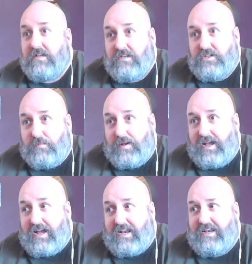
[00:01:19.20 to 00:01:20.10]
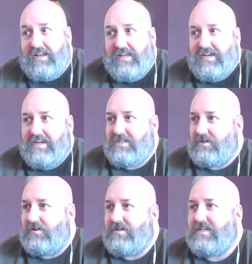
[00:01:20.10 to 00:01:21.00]
Japan. It's
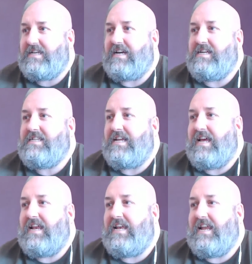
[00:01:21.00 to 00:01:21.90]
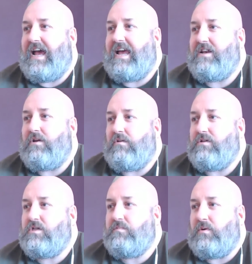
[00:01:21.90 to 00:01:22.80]
on DAZN and on
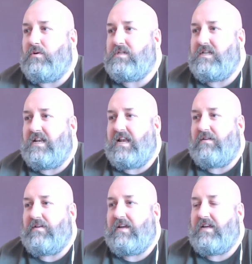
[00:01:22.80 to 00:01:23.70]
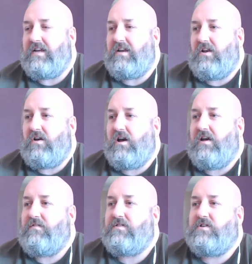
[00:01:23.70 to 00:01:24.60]
SportsNavi
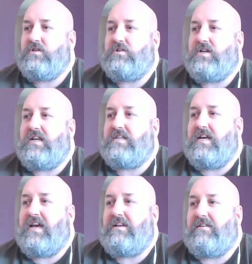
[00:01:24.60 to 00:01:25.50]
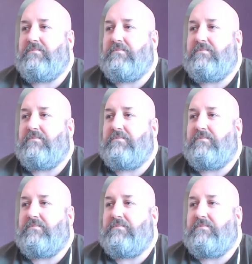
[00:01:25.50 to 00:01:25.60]
Live. So, Josh, head to head.